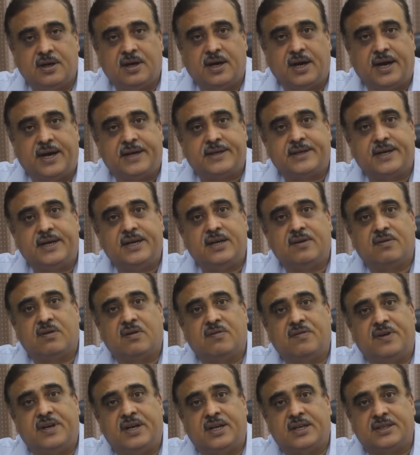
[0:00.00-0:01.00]
Attend our
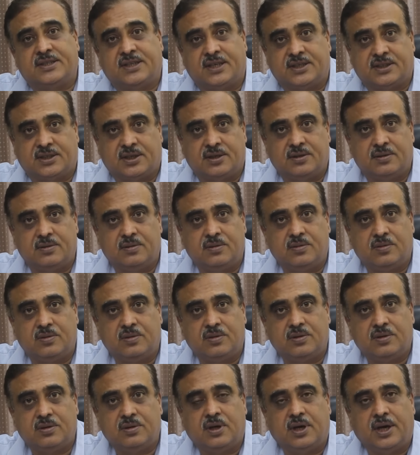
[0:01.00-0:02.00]
1 hour session
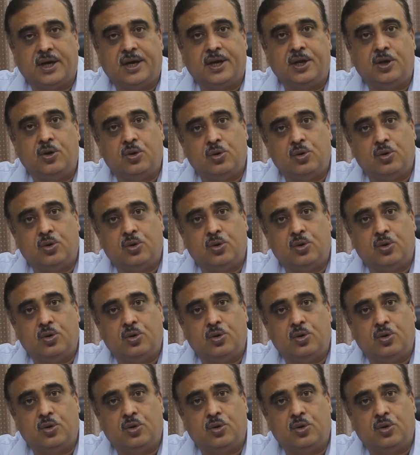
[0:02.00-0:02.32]
and